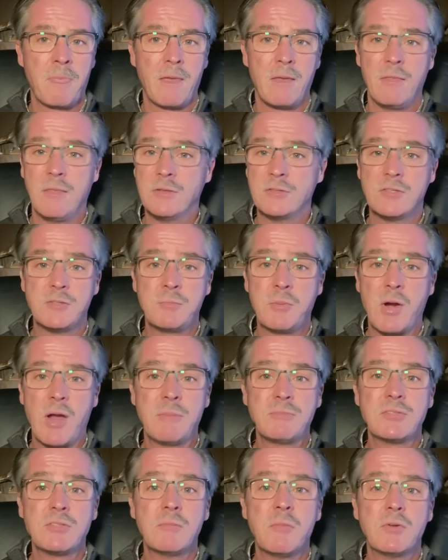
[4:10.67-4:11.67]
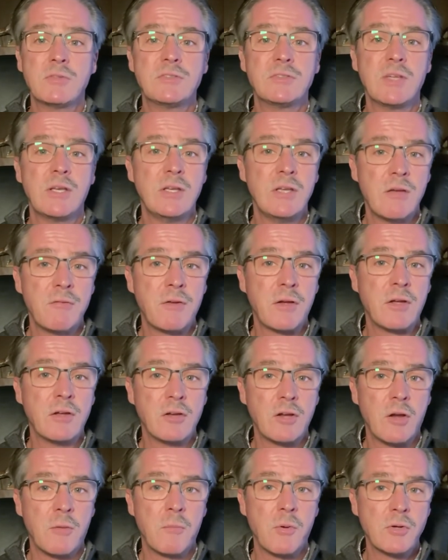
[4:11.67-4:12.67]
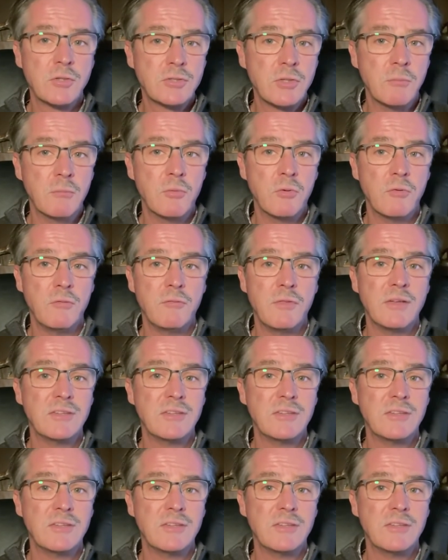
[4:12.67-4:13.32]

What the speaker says: This is perhaps the most significant commercial move